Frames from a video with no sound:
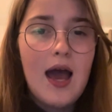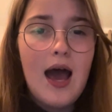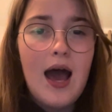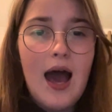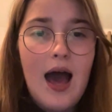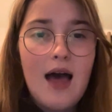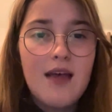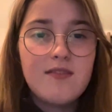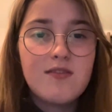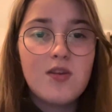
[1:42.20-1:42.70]

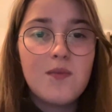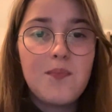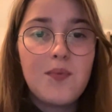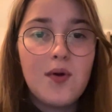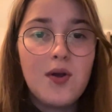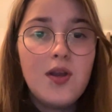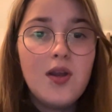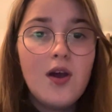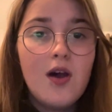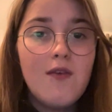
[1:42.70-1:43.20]
as the
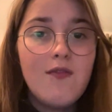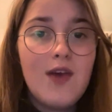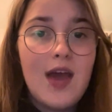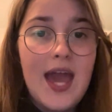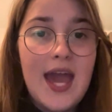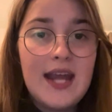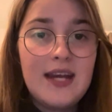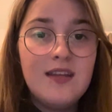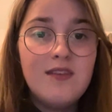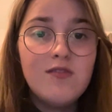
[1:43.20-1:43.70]
point of
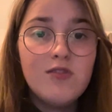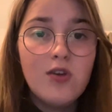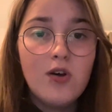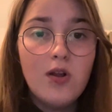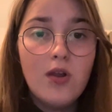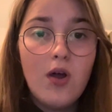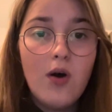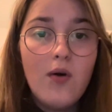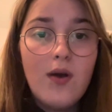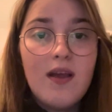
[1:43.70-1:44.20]
any
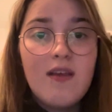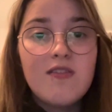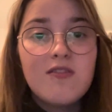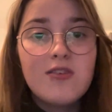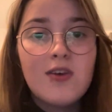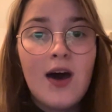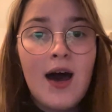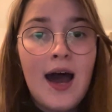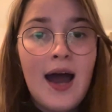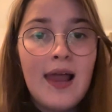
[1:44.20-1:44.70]
solo is
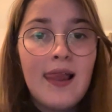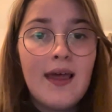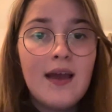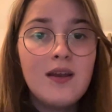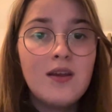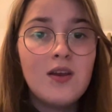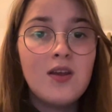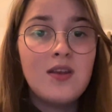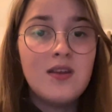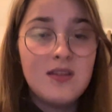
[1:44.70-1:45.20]
to
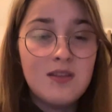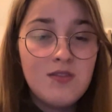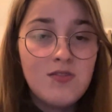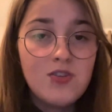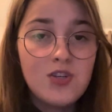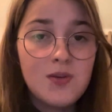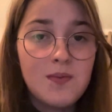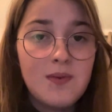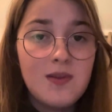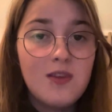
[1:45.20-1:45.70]
highlight an
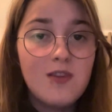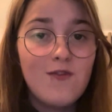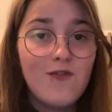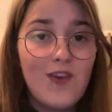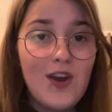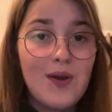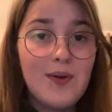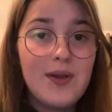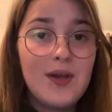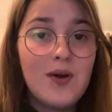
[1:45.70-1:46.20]
instrument's
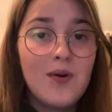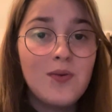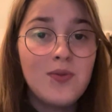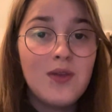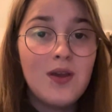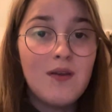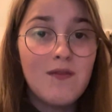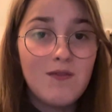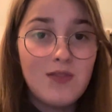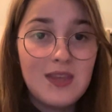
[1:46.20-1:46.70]
very
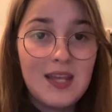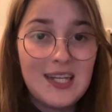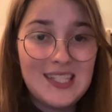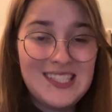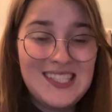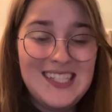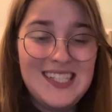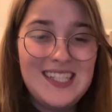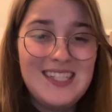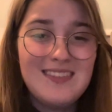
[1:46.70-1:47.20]
own
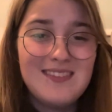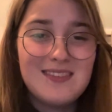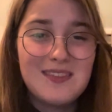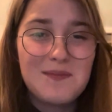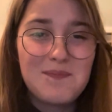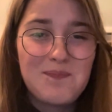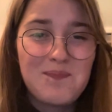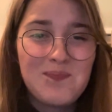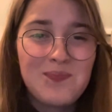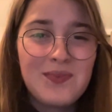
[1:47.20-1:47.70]
techniques.
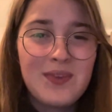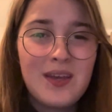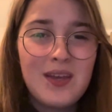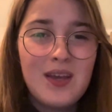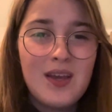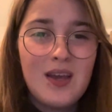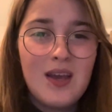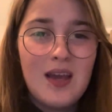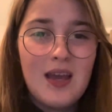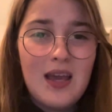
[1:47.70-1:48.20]

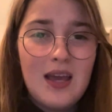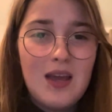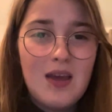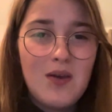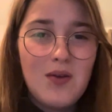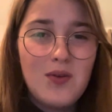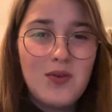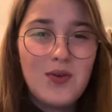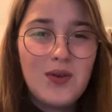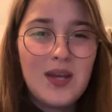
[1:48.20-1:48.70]

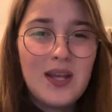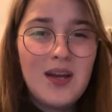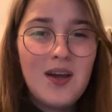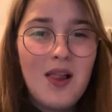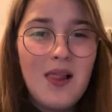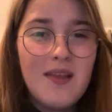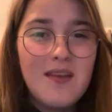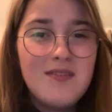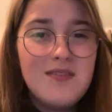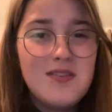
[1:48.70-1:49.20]
You
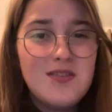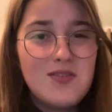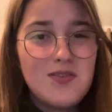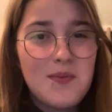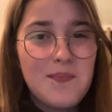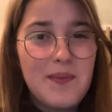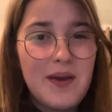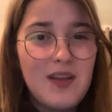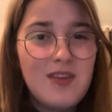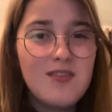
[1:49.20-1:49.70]
cannot listen to a
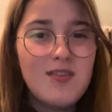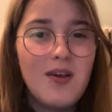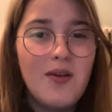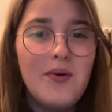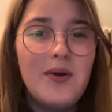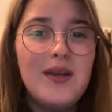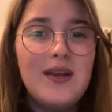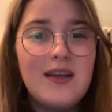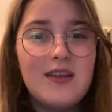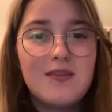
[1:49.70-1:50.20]
bass solo
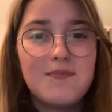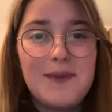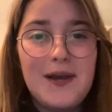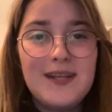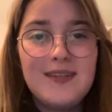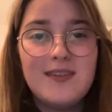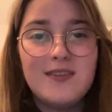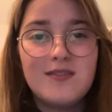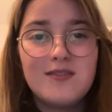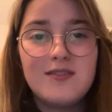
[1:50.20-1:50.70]
and
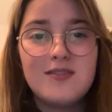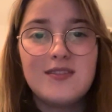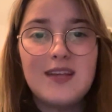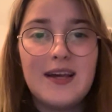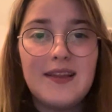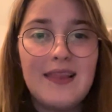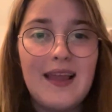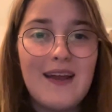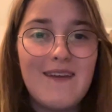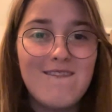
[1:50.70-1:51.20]
expect it to
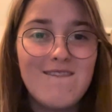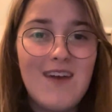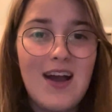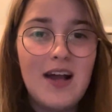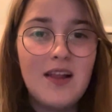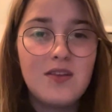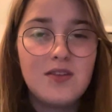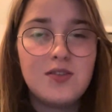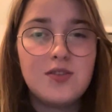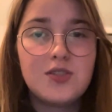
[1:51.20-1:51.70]
sound like
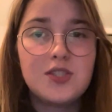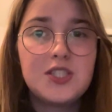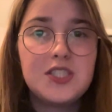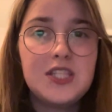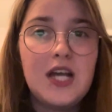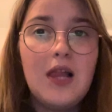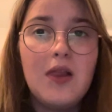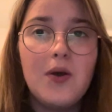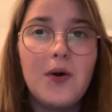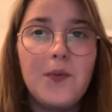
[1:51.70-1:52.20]
violin or
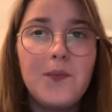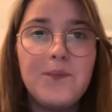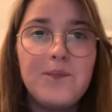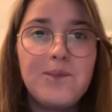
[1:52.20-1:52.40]
cello.